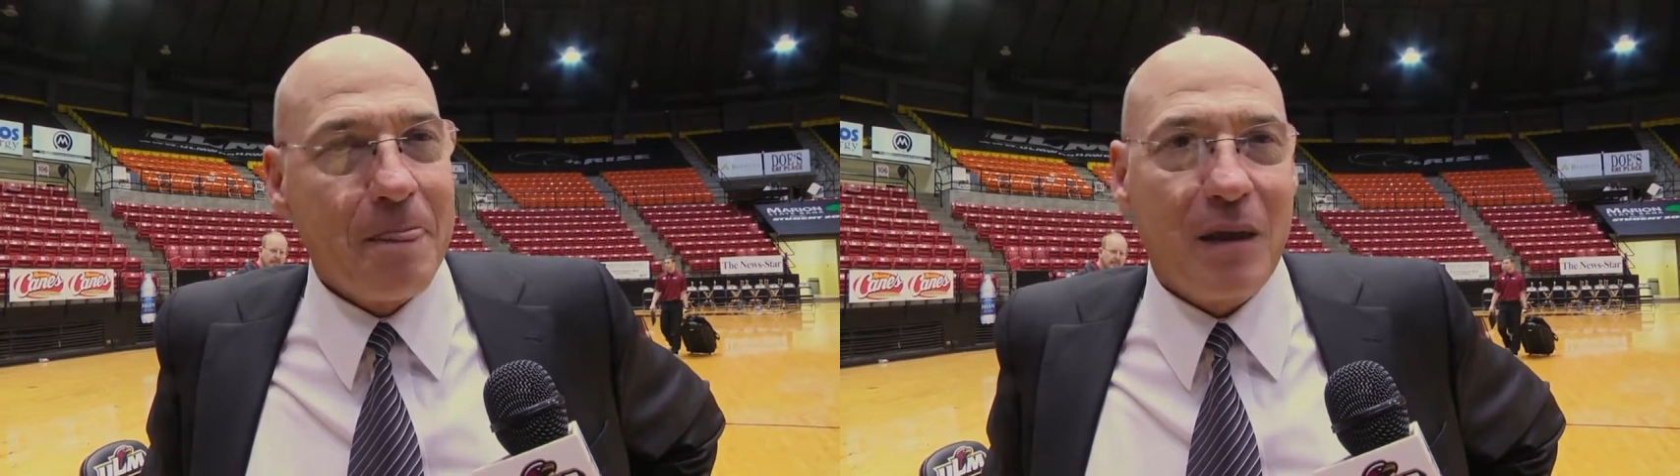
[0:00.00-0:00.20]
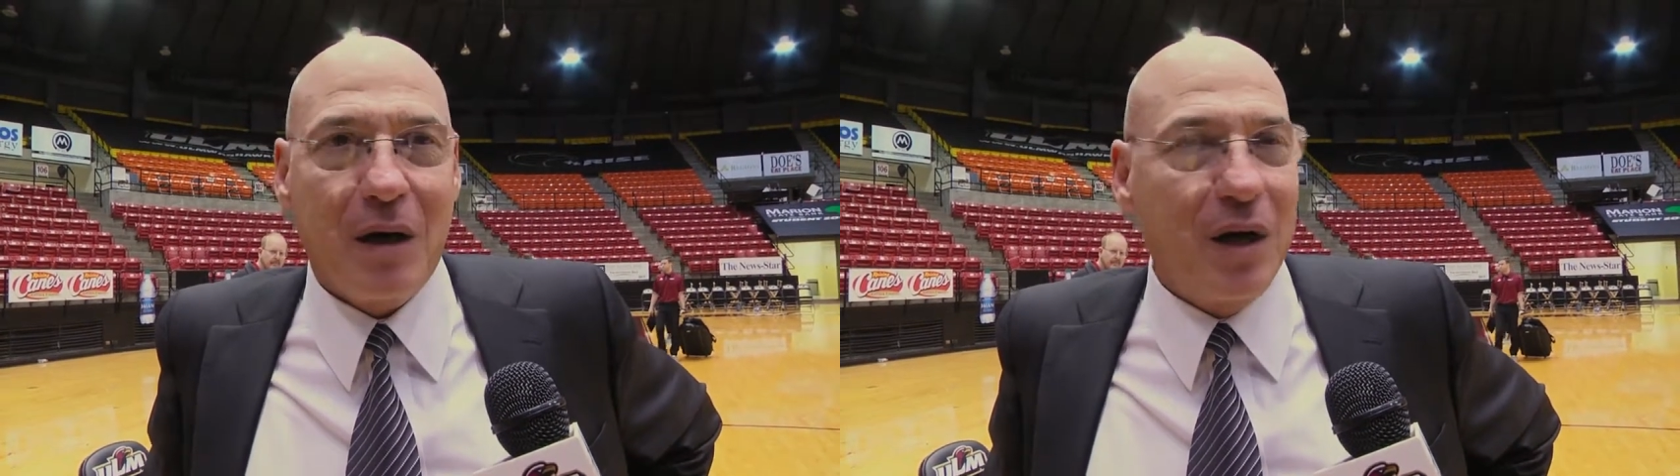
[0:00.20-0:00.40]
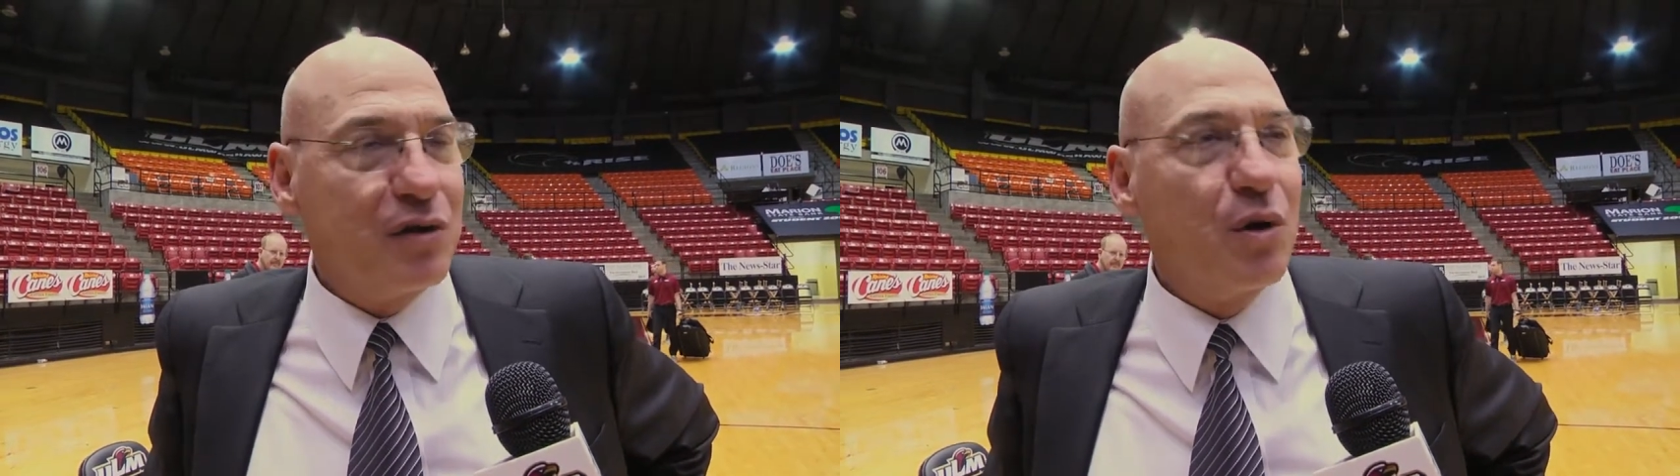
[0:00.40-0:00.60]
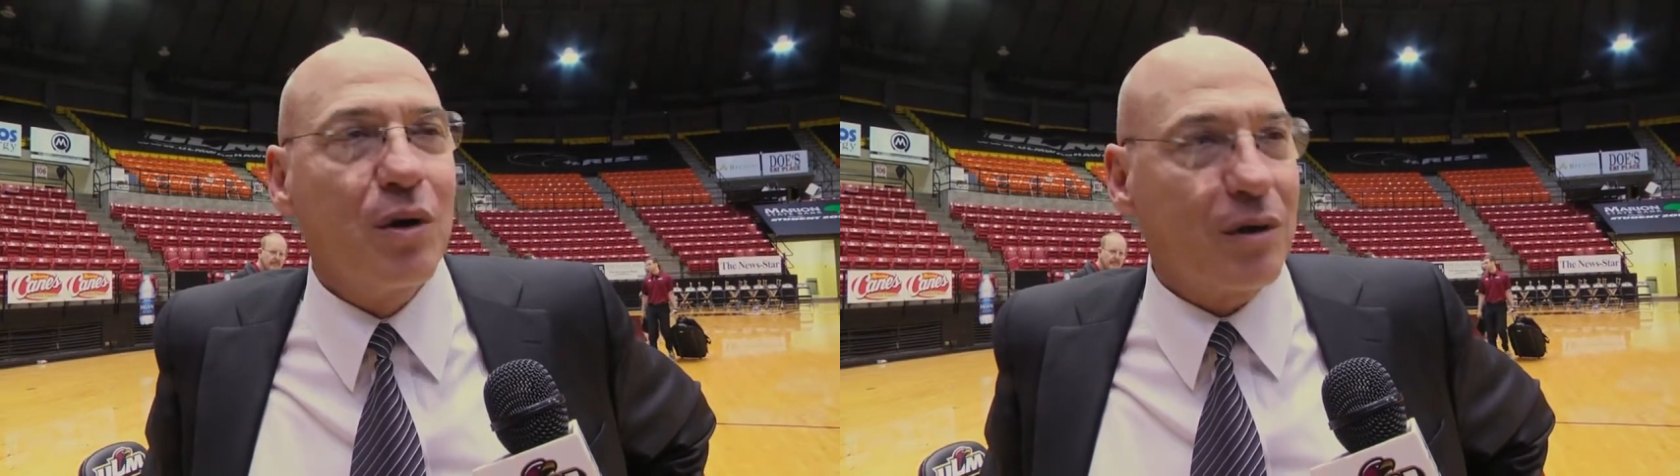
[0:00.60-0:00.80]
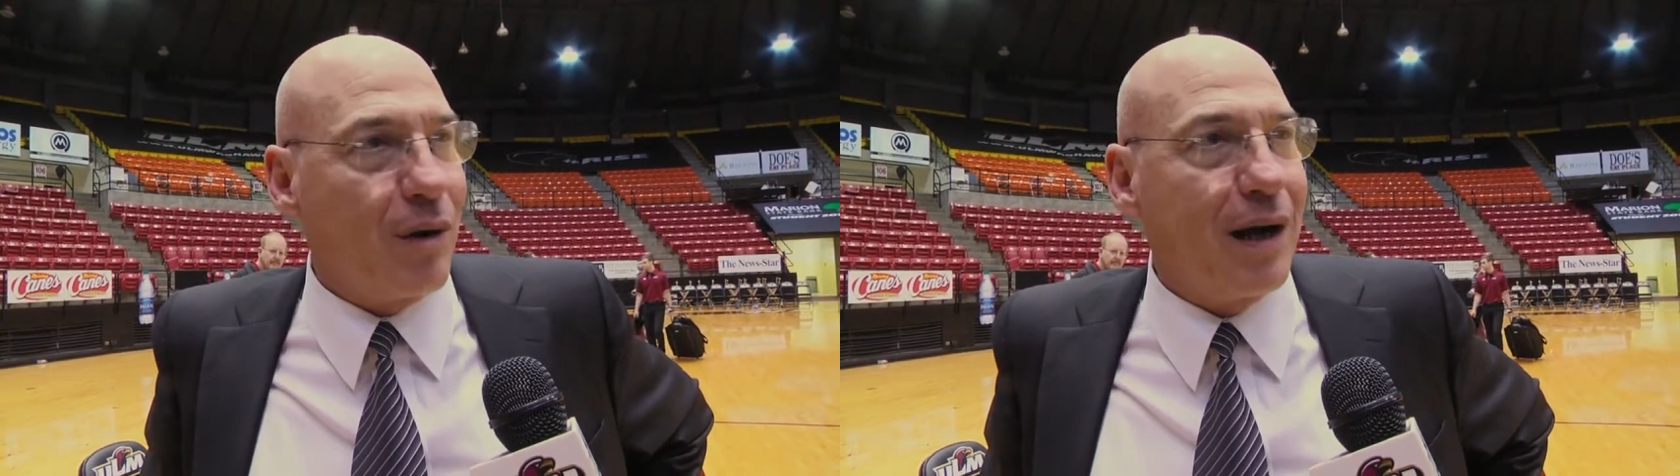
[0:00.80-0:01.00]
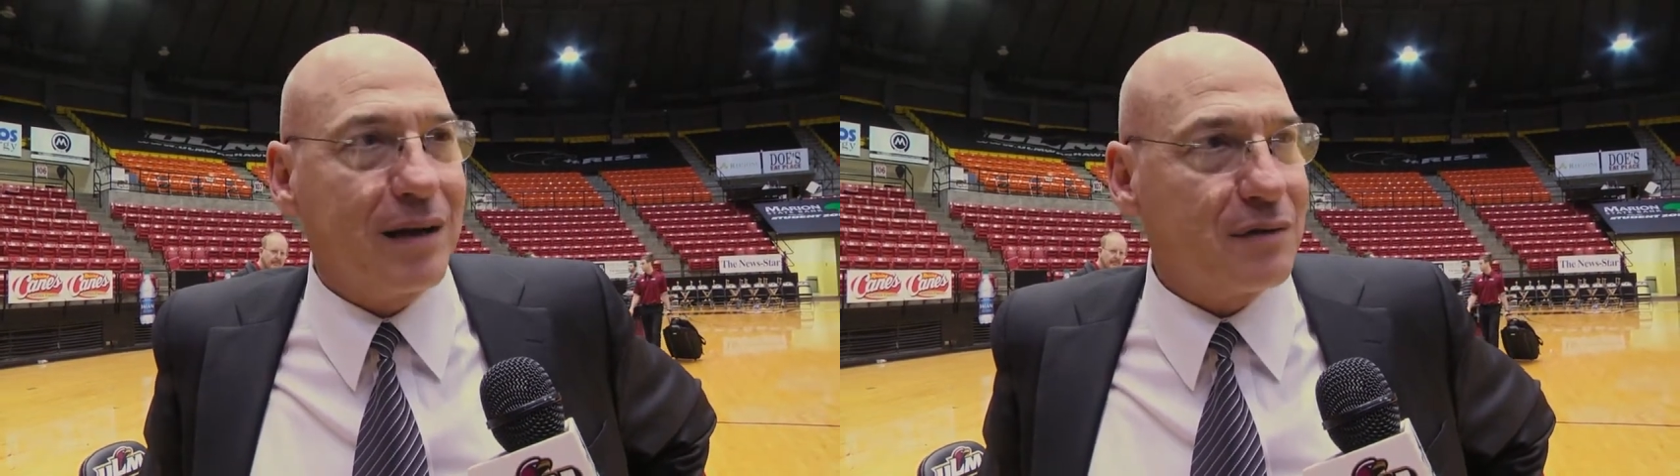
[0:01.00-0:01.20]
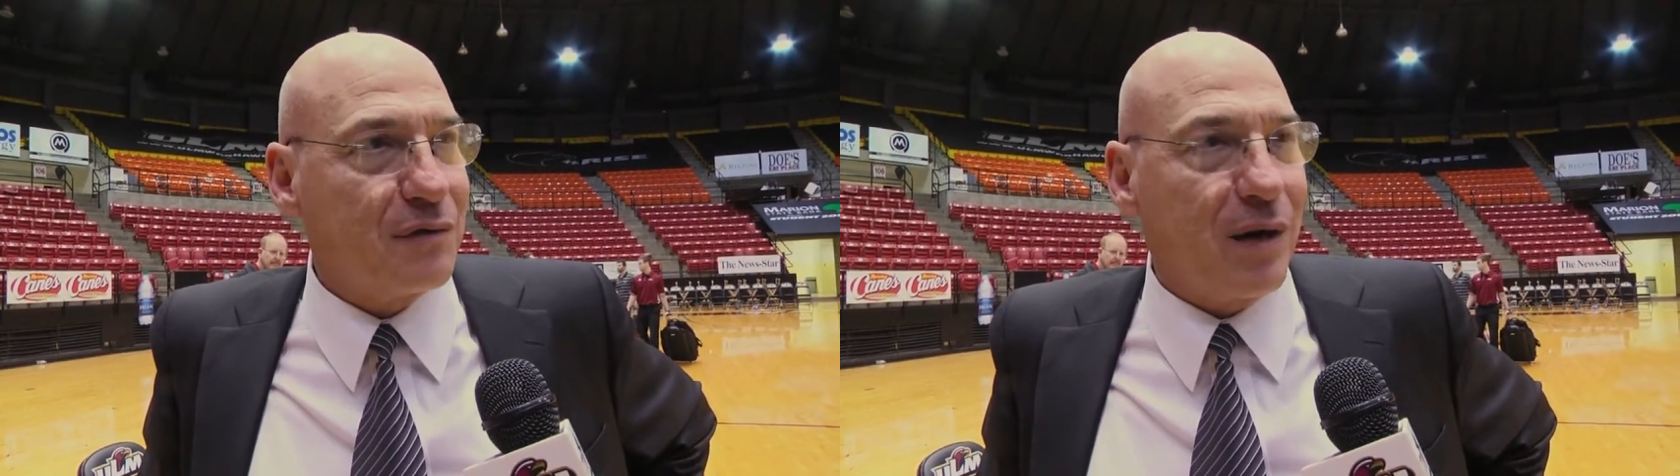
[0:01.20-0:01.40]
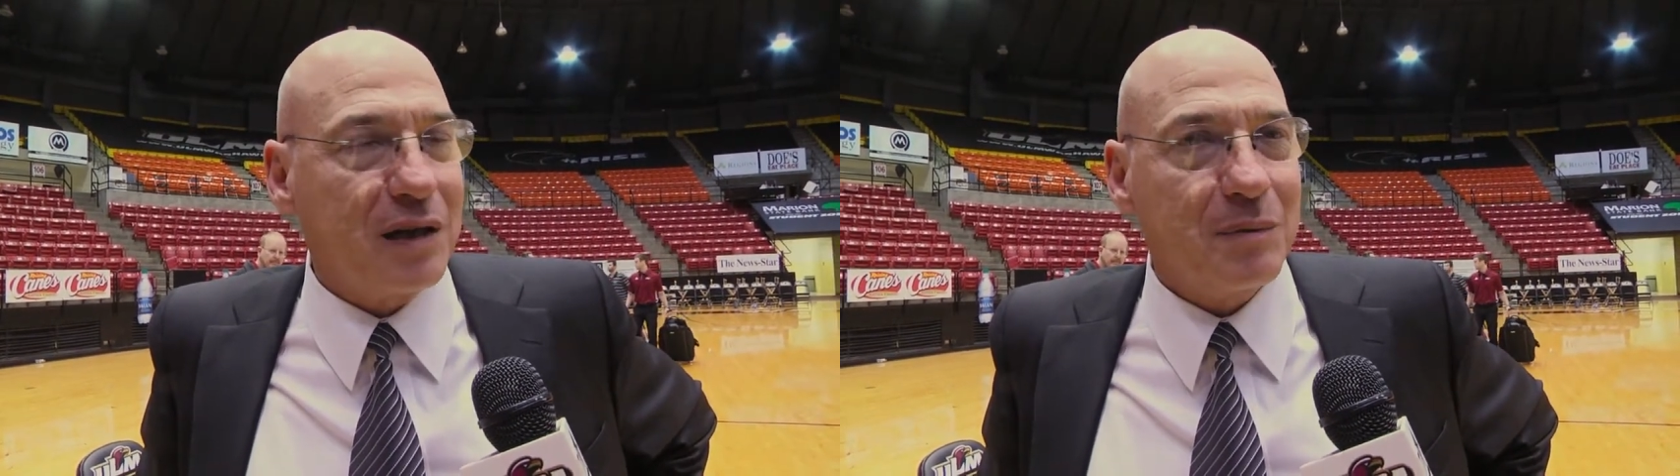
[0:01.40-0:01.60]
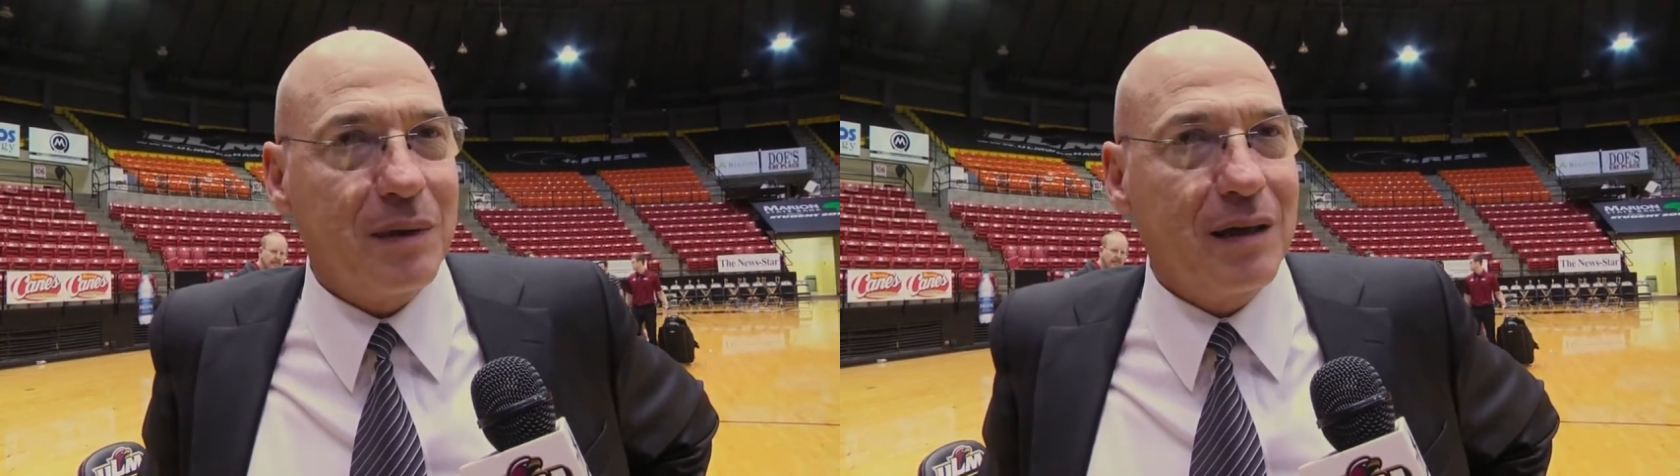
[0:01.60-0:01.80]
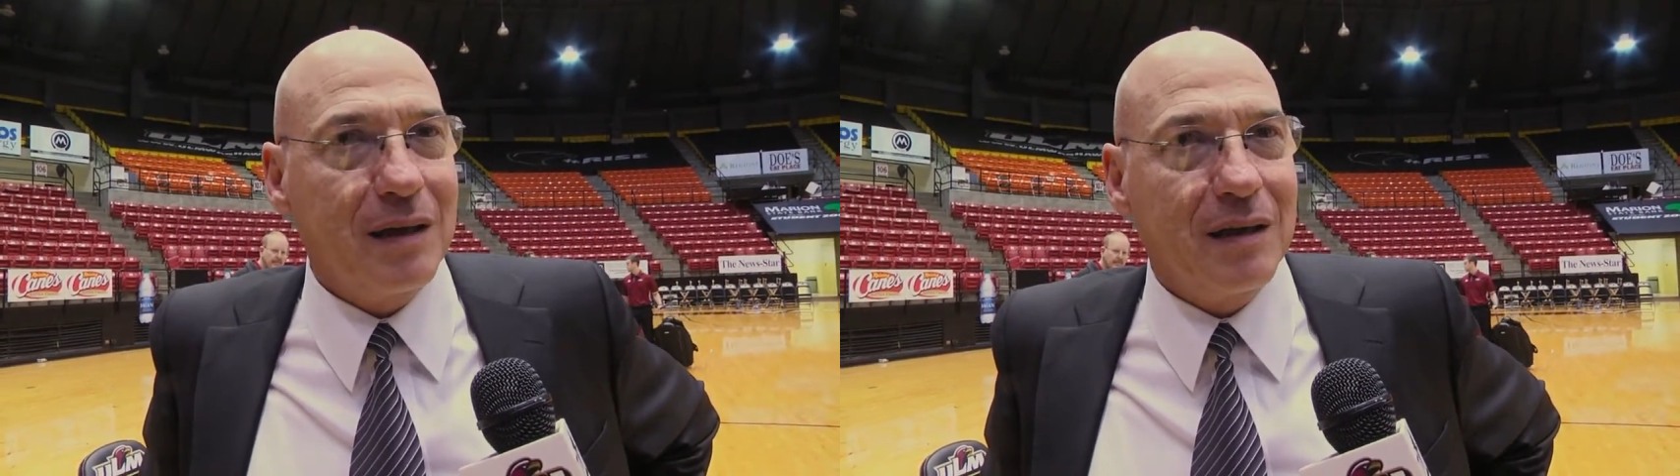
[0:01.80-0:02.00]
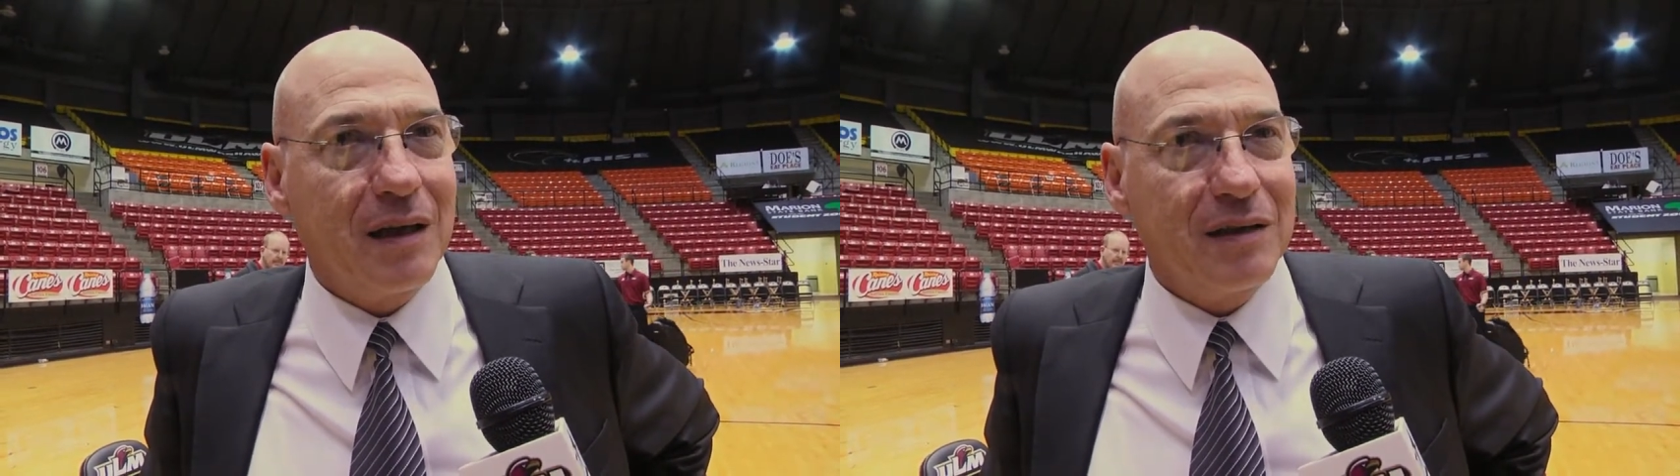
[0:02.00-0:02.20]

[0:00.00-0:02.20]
you know, he's doing great as a freshman, and uh,